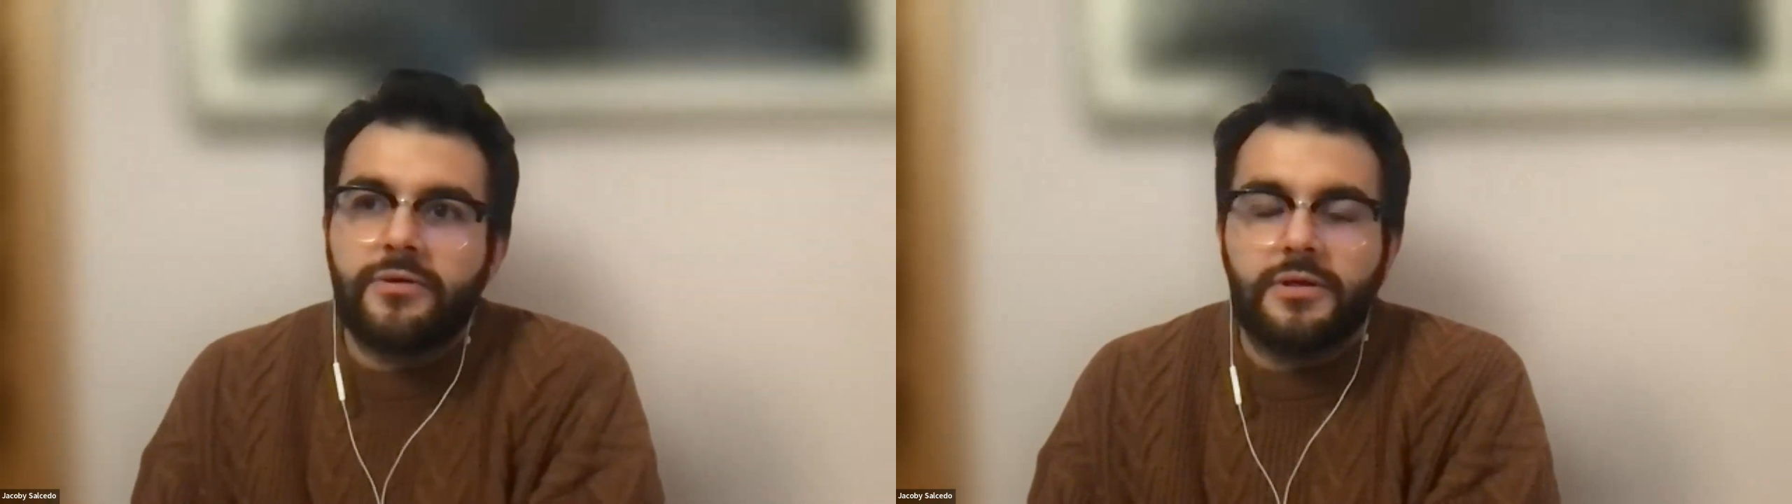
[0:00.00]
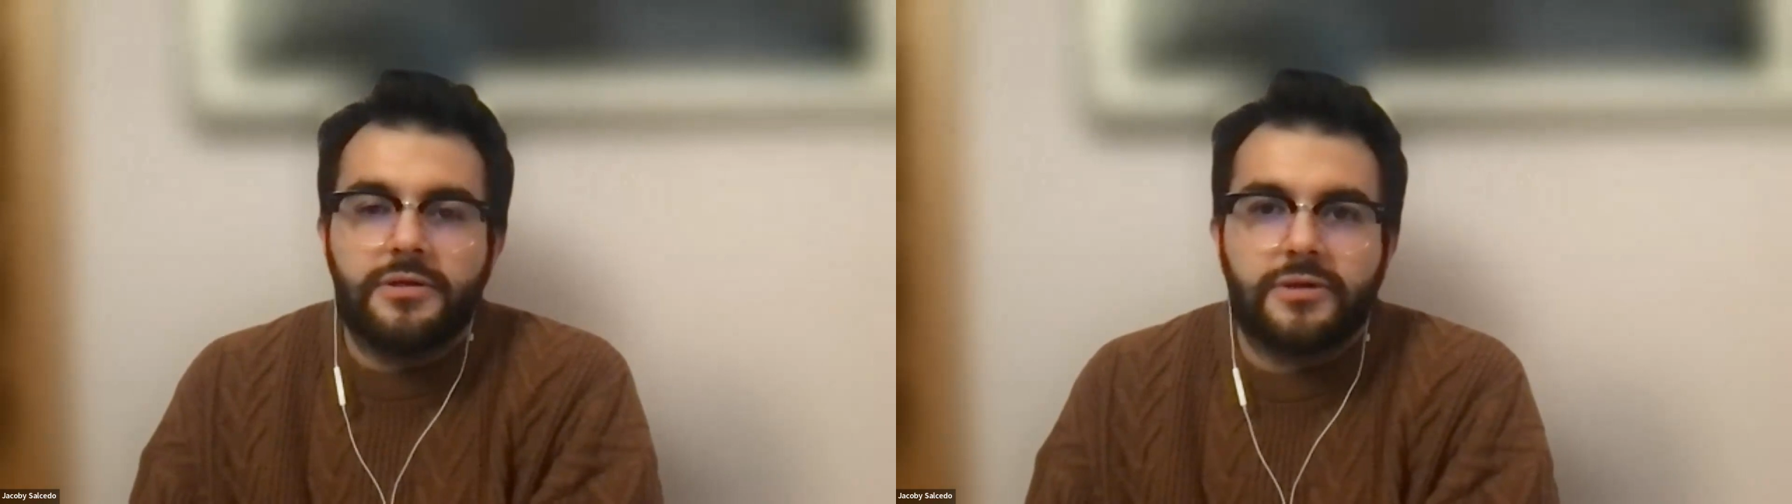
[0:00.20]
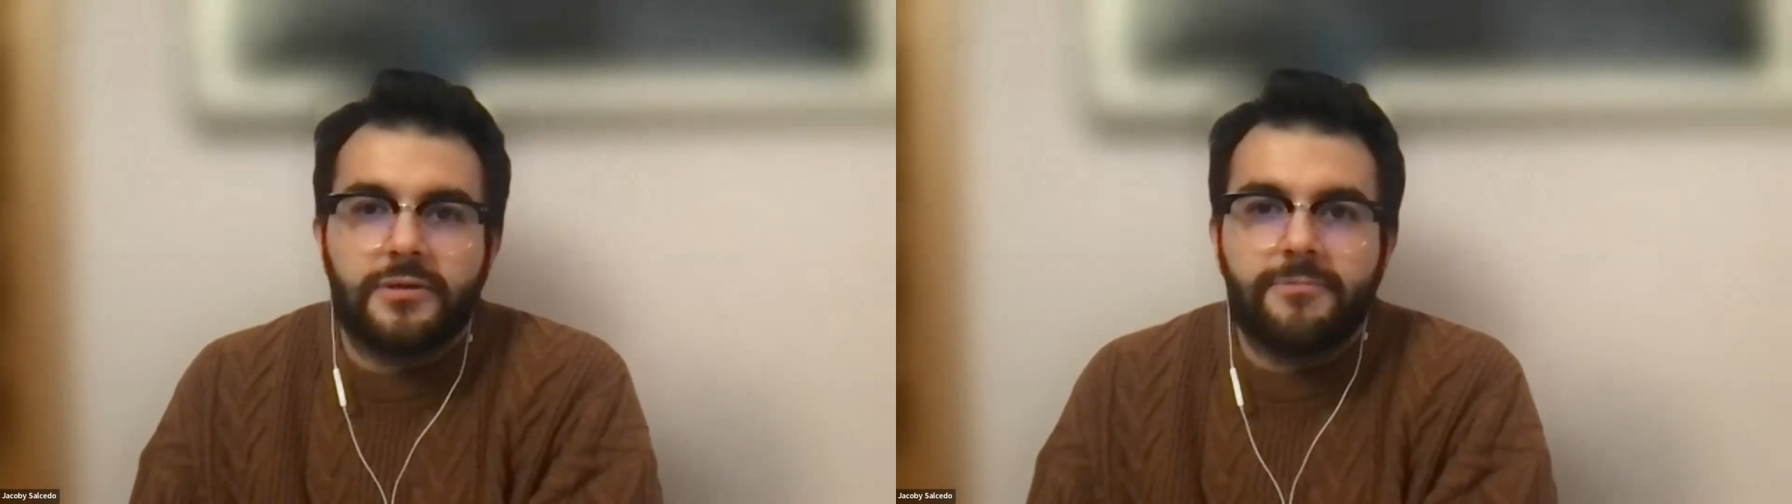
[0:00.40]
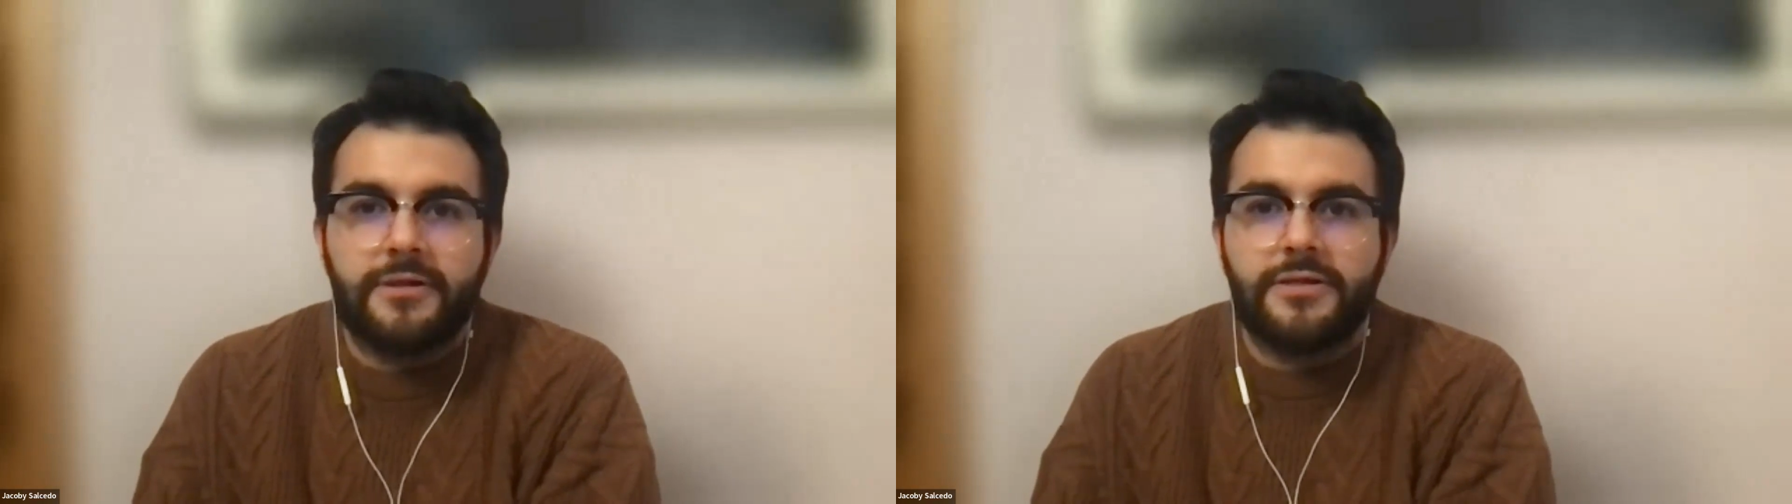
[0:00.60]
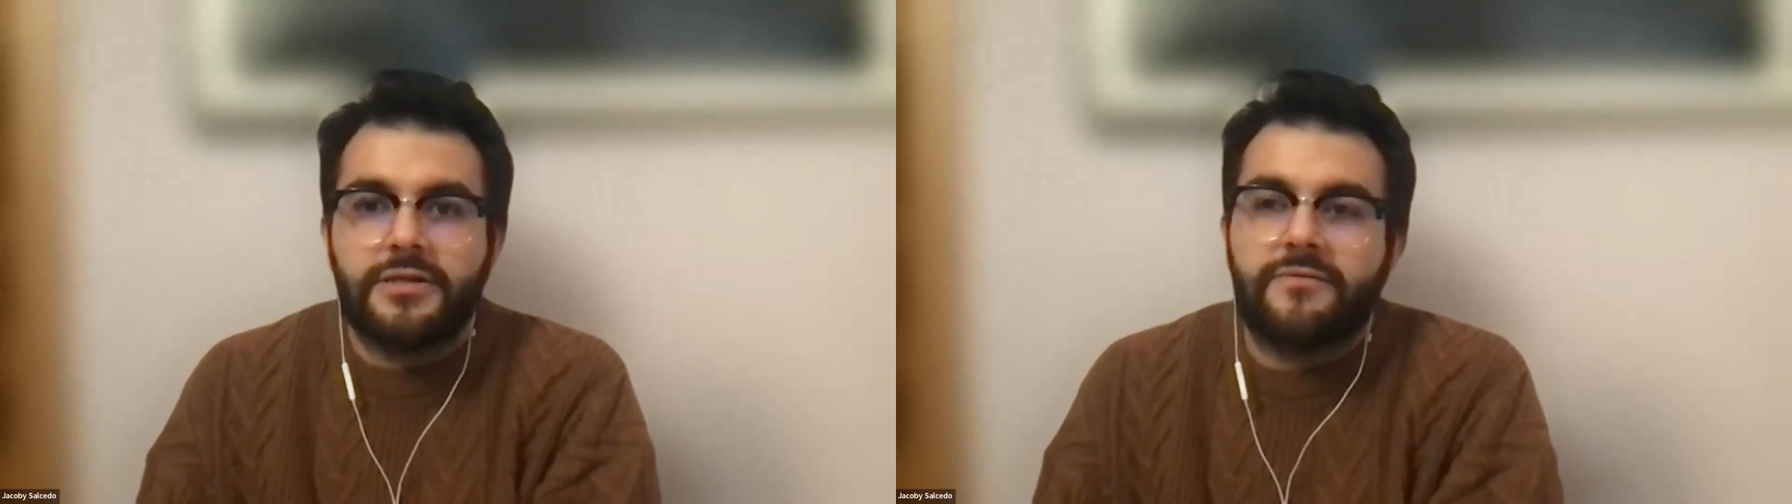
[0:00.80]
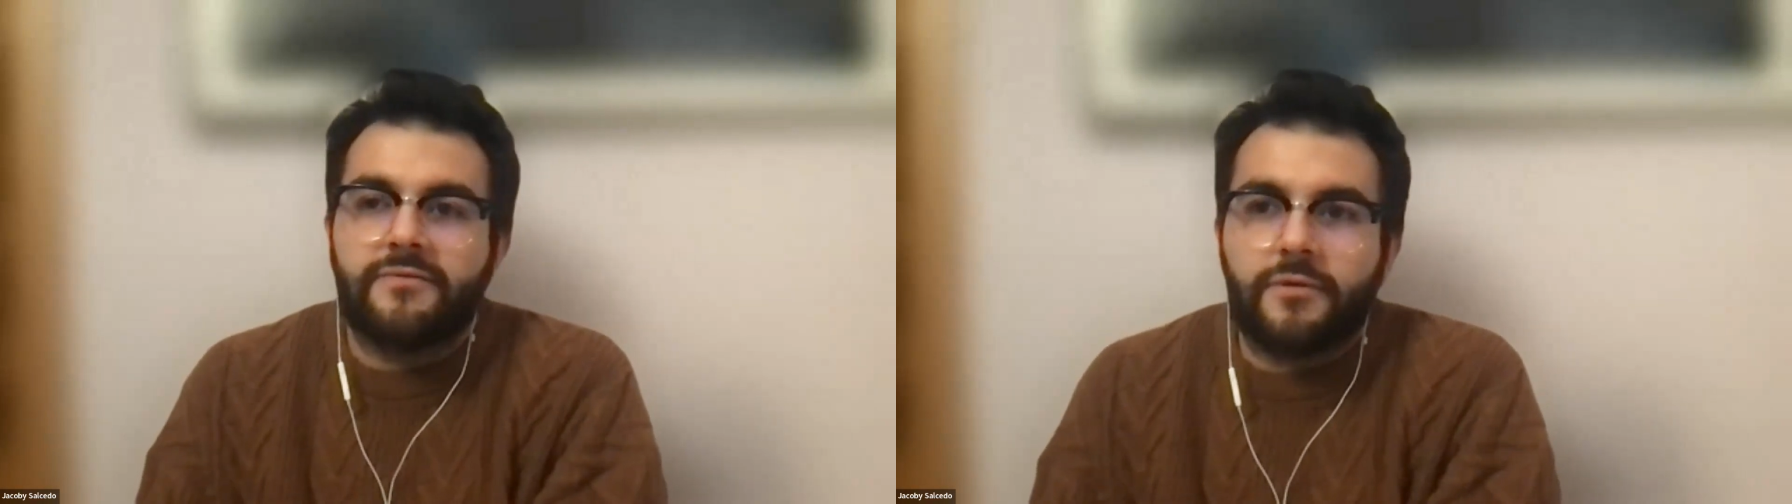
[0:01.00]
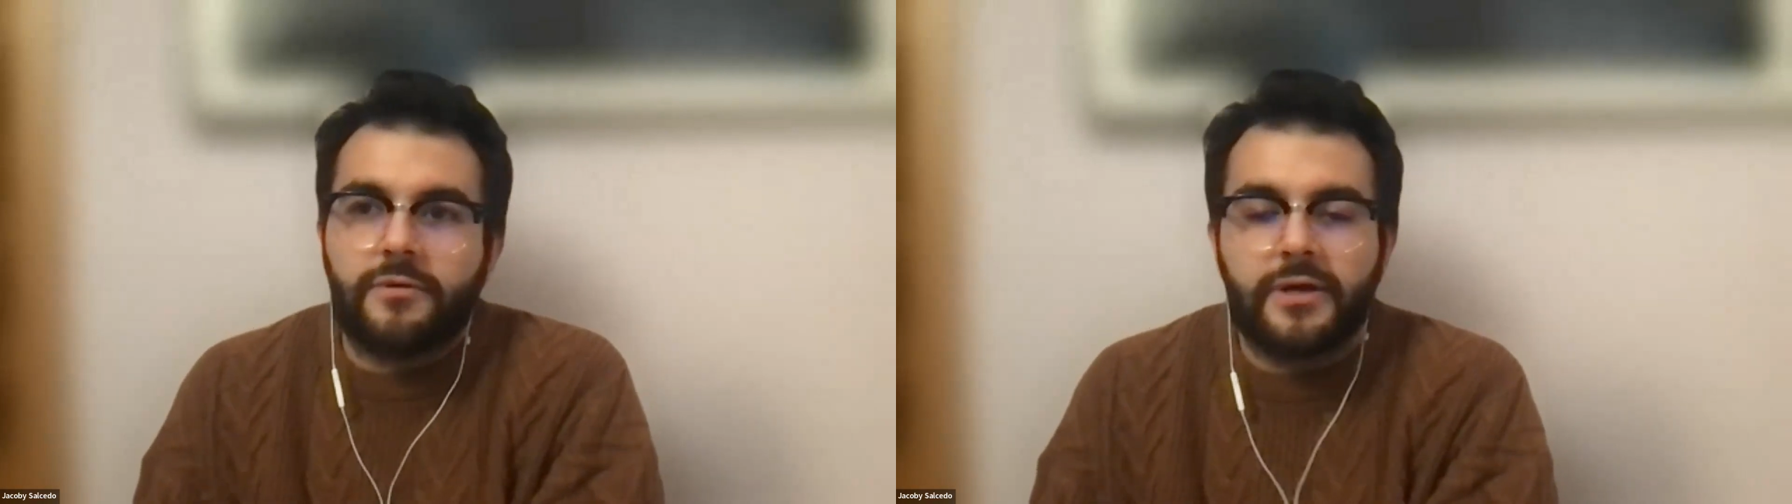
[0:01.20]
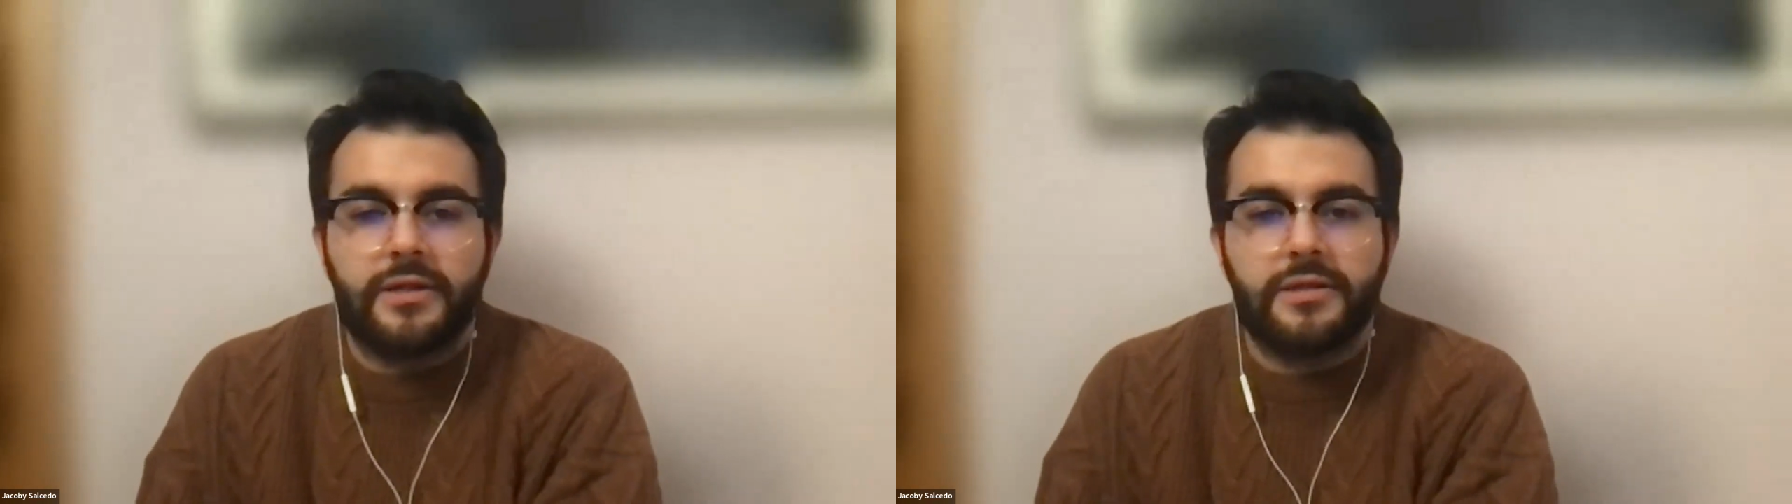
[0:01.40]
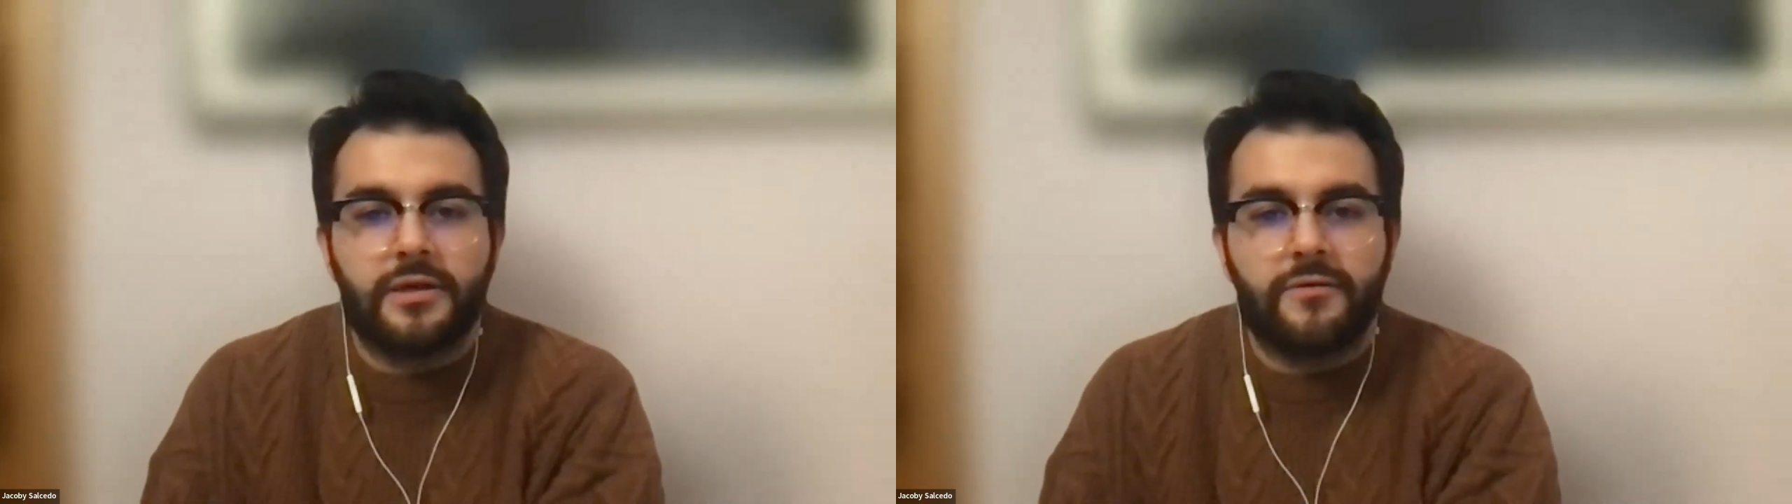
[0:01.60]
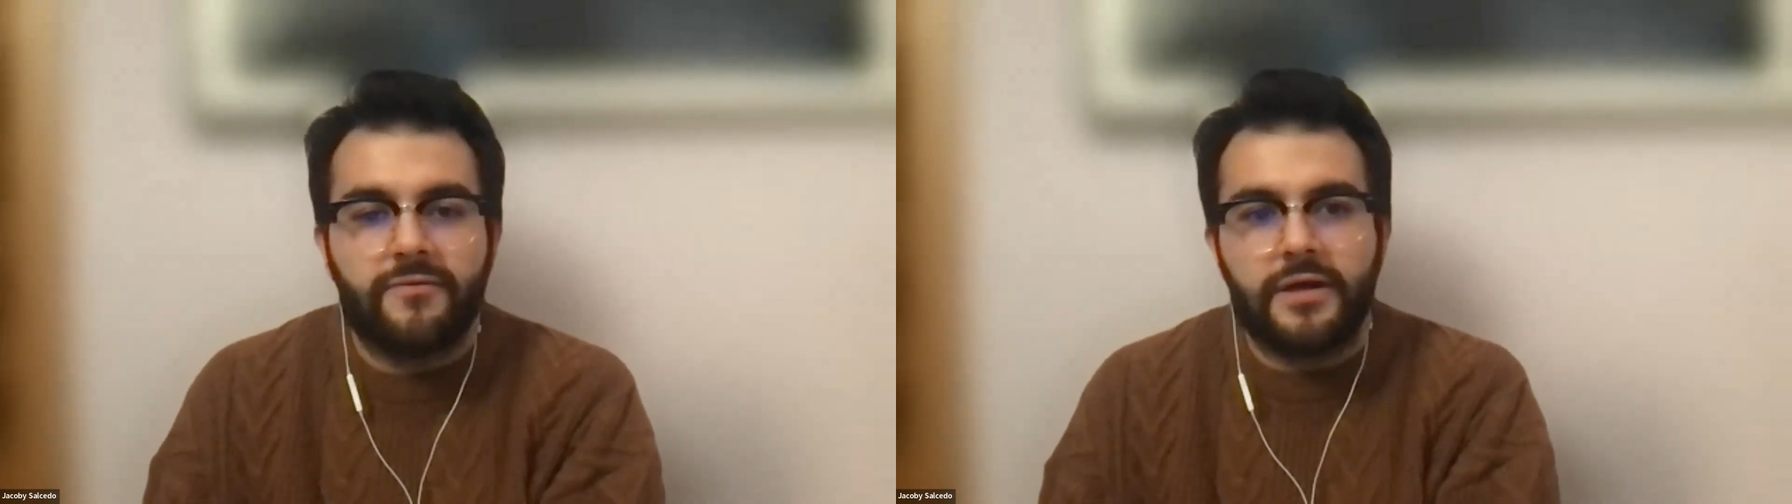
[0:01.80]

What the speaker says: Julio's script and just the format itself,